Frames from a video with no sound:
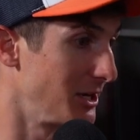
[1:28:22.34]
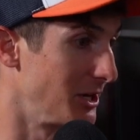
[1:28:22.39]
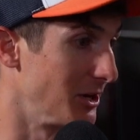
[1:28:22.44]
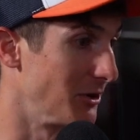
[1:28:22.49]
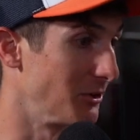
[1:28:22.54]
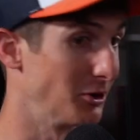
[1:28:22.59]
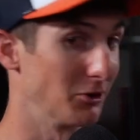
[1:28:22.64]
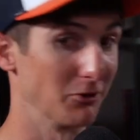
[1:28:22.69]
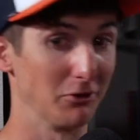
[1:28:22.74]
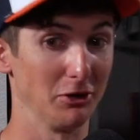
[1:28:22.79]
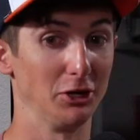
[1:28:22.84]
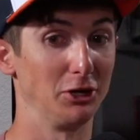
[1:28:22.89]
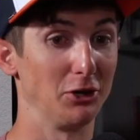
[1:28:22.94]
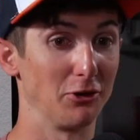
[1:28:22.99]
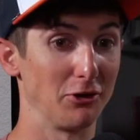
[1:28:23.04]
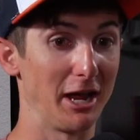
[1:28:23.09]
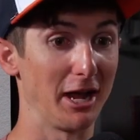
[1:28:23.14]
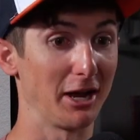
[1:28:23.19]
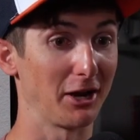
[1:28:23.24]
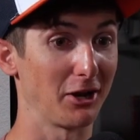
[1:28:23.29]
you know,
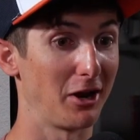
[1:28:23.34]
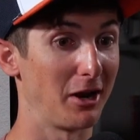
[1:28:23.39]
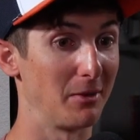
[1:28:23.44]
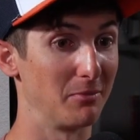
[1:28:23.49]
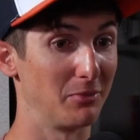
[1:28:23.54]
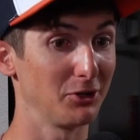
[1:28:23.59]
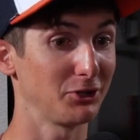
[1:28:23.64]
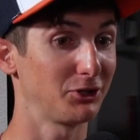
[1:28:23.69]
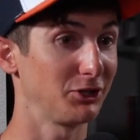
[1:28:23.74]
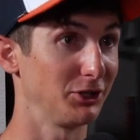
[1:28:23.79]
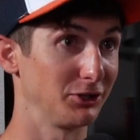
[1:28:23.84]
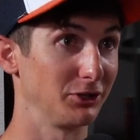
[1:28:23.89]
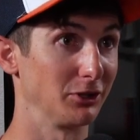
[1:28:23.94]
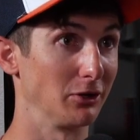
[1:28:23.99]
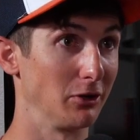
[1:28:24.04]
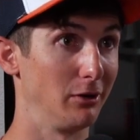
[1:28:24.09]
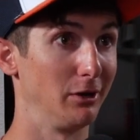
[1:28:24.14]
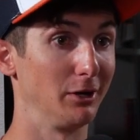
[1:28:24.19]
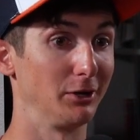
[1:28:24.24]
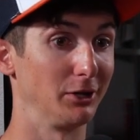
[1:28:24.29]
you're yanking on bushes
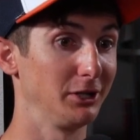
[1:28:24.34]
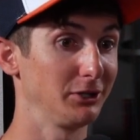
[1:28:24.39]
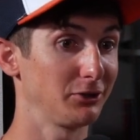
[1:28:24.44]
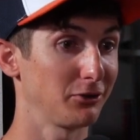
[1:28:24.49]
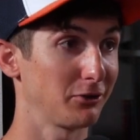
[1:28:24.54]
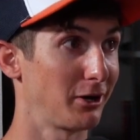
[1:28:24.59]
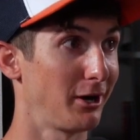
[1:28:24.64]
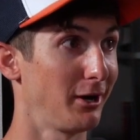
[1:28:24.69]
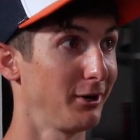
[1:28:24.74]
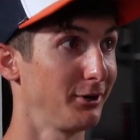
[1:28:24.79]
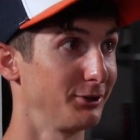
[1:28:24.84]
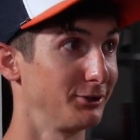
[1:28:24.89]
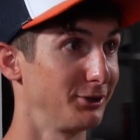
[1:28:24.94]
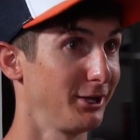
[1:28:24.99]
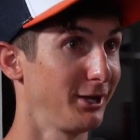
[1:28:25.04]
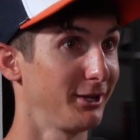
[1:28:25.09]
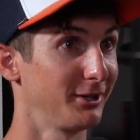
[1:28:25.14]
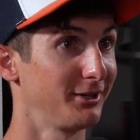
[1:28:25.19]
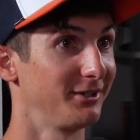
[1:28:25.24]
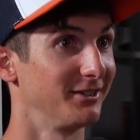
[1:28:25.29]
and going, these are kind of
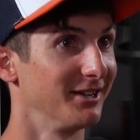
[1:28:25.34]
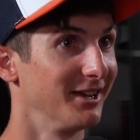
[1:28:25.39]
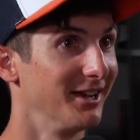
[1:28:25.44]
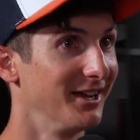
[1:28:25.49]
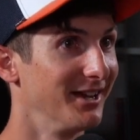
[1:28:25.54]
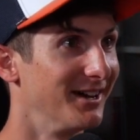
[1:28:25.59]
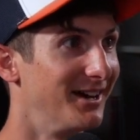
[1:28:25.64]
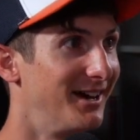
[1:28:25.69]
dead.